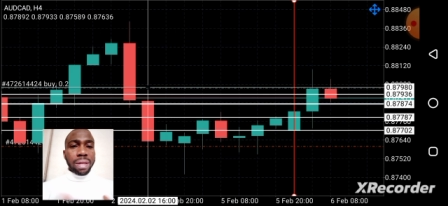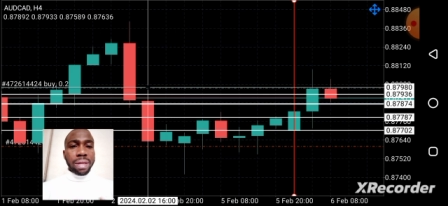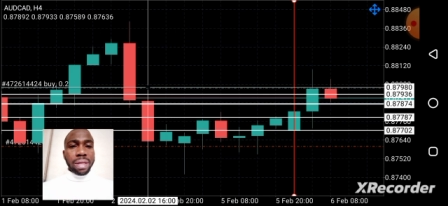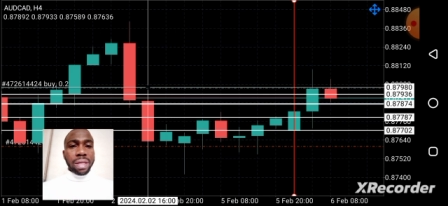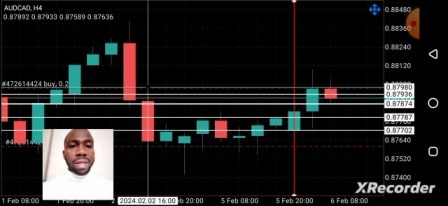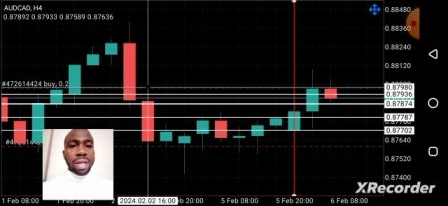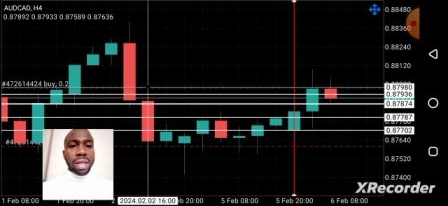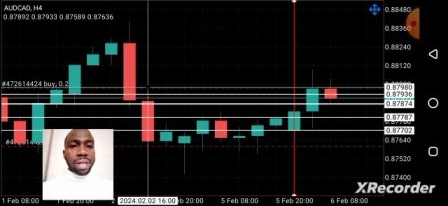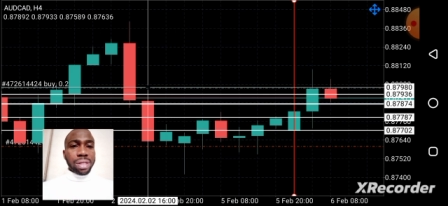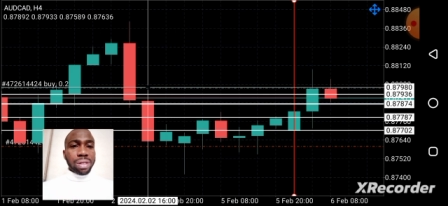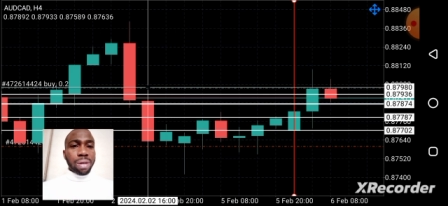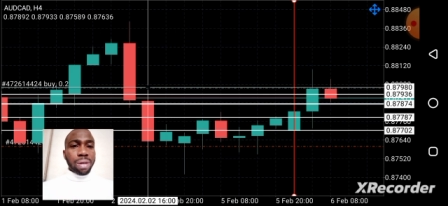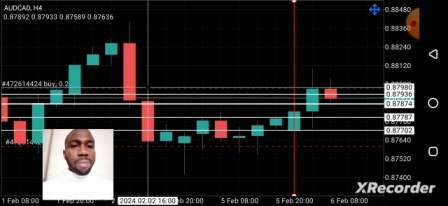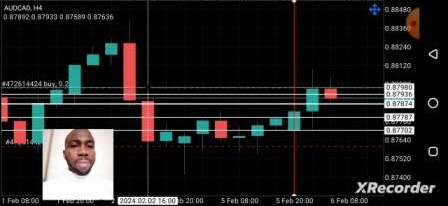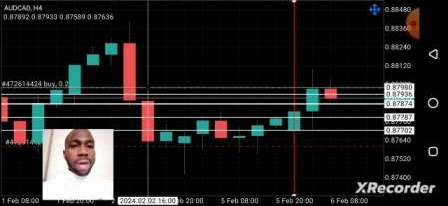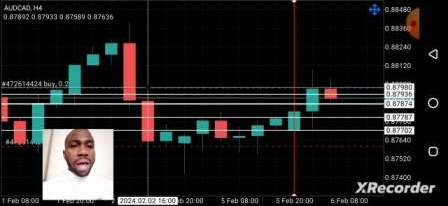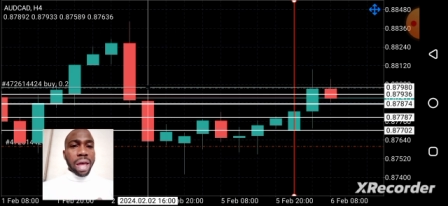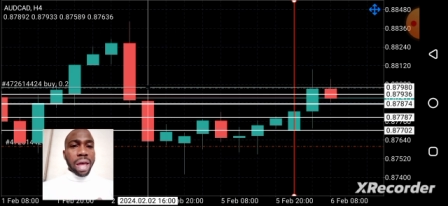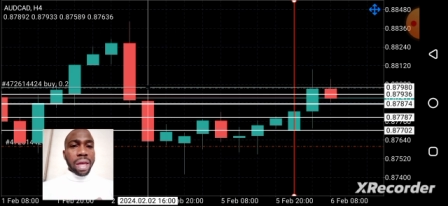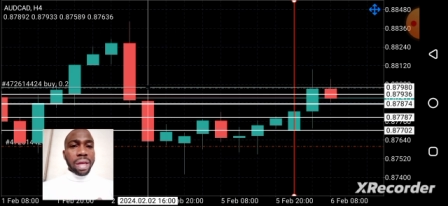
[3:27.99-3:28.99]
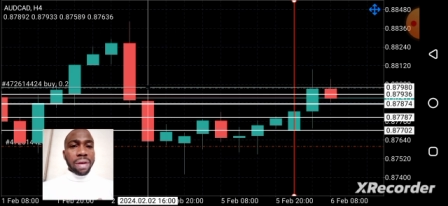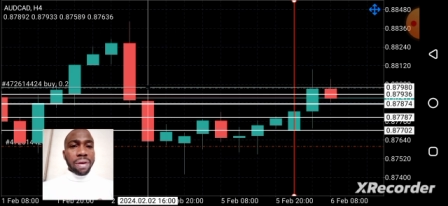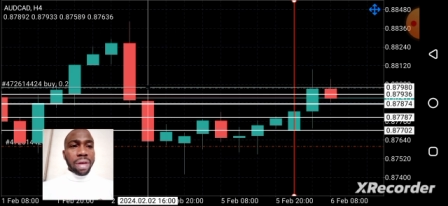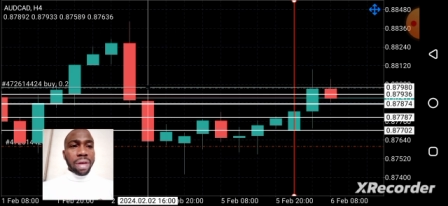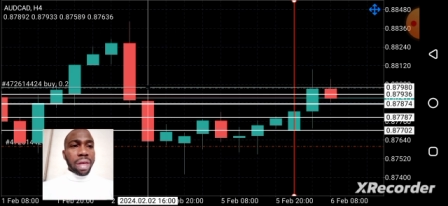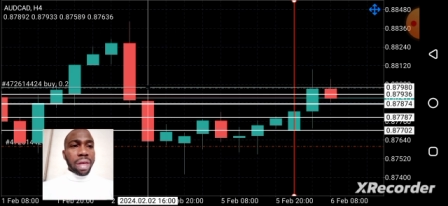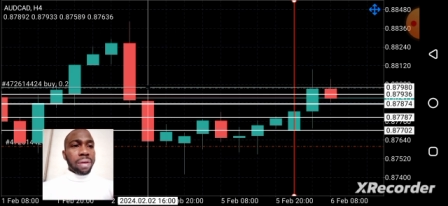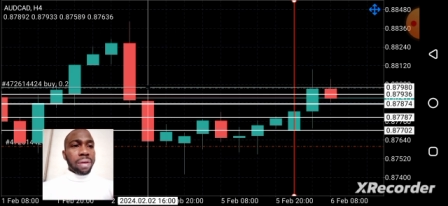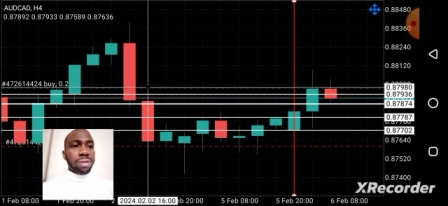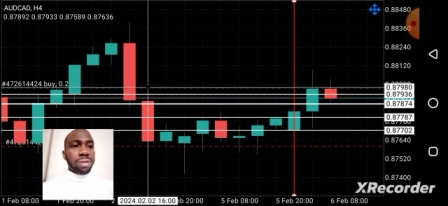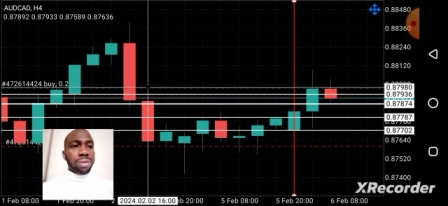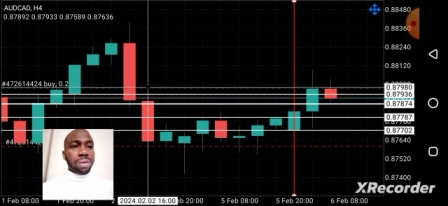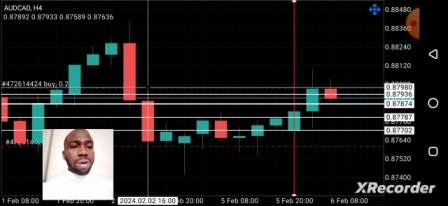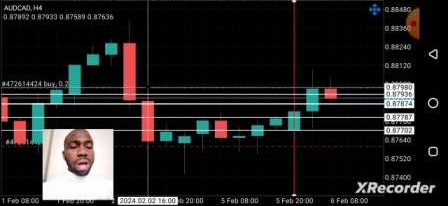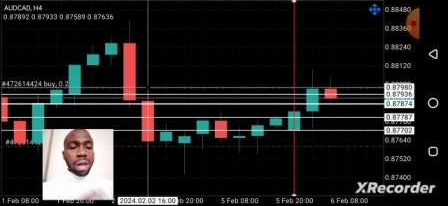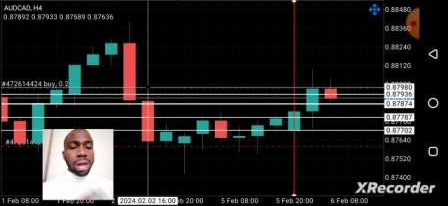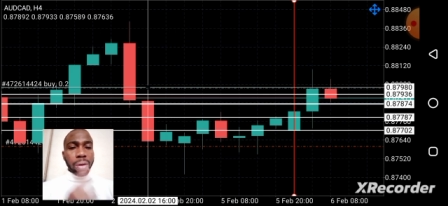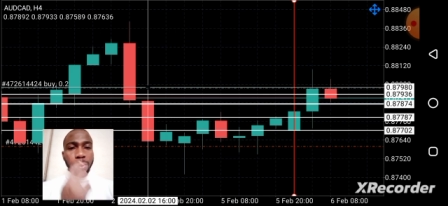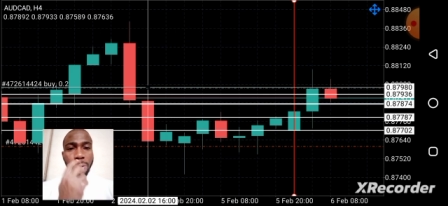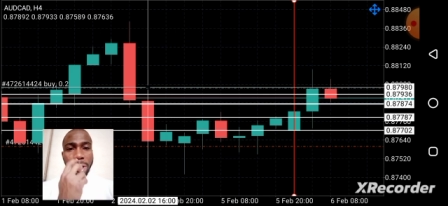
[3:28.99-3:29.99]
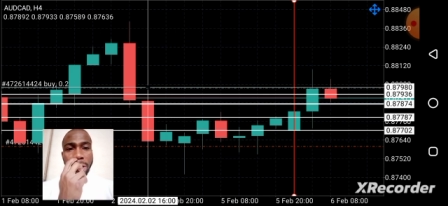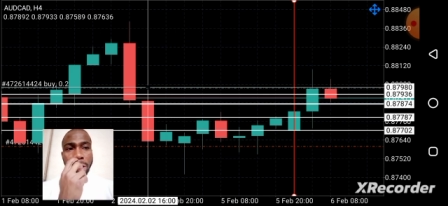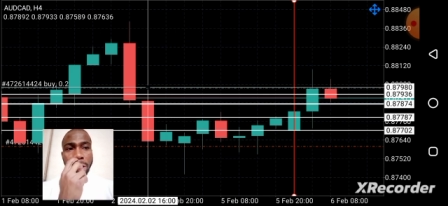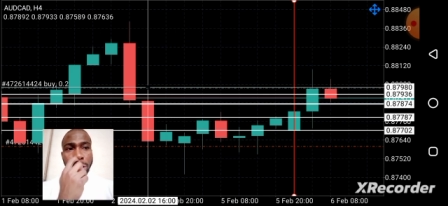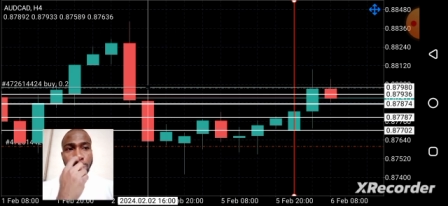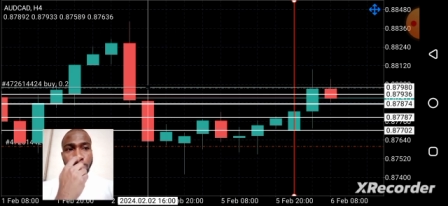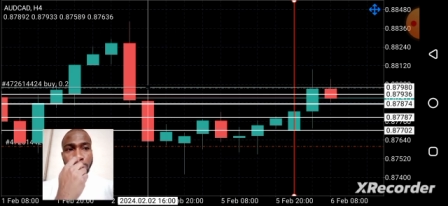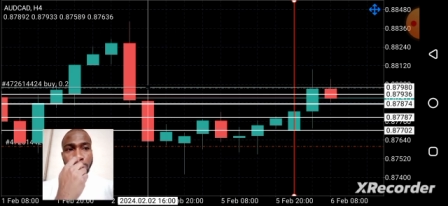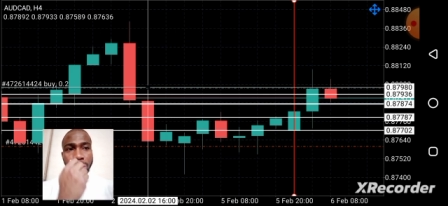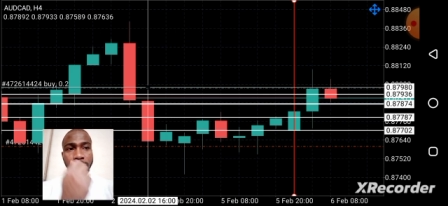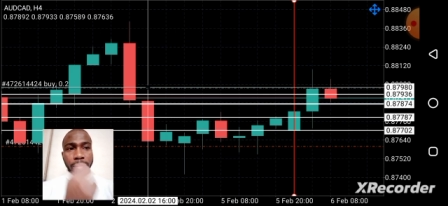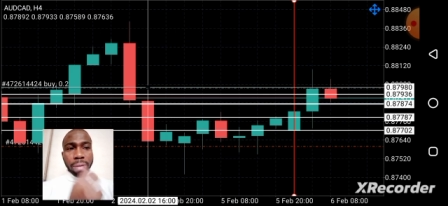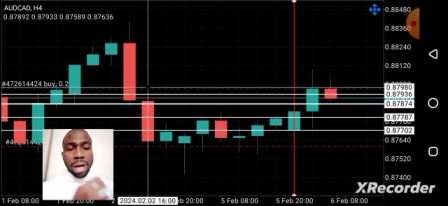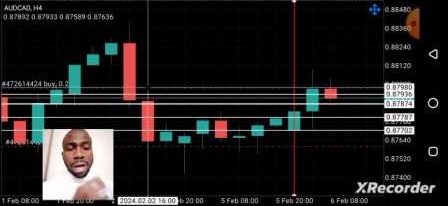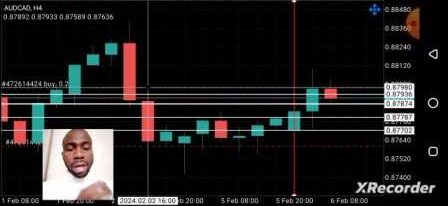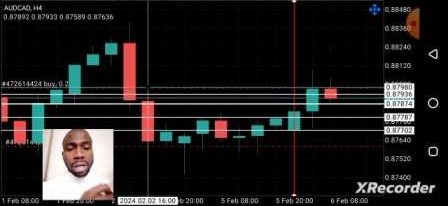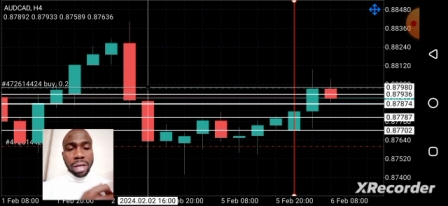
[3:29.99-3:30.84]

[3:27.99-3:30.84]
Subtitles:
than supply. Okay, so and when there is more demand,